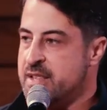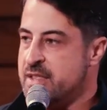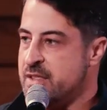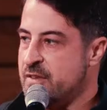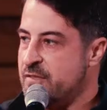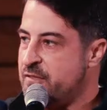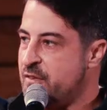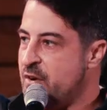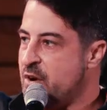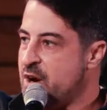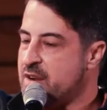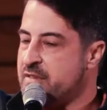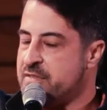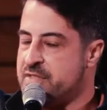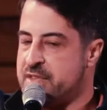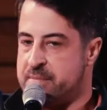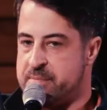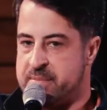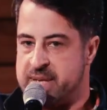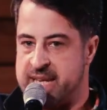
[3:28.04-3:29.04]
The four of
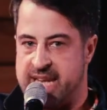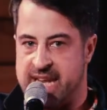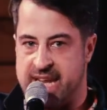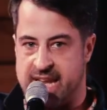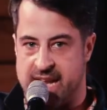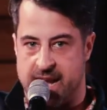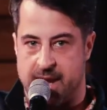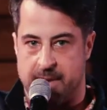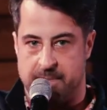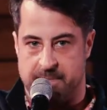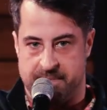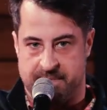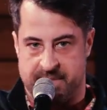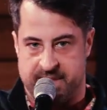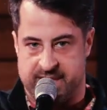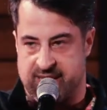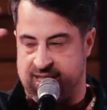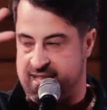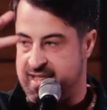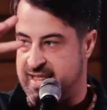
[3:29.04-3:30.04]
them get up
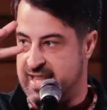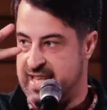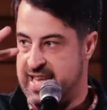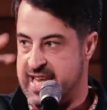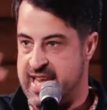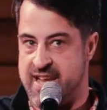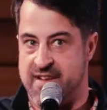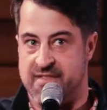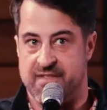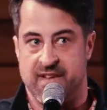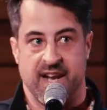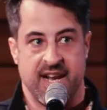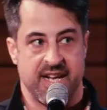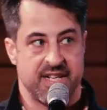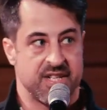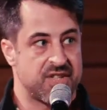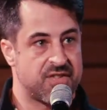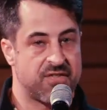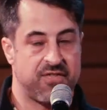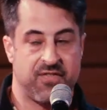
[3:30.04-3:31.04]
to leave, and I
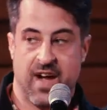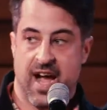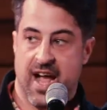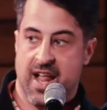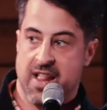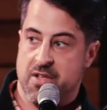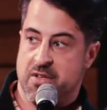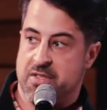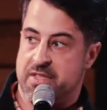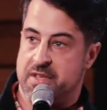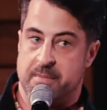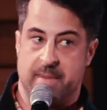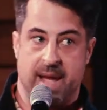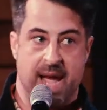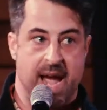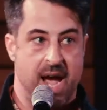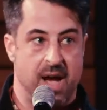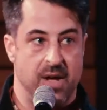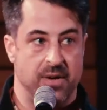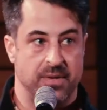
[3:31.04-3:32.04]
just follow them
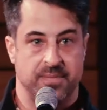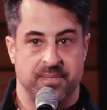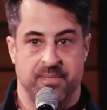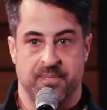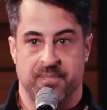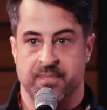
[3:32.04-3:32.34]
out.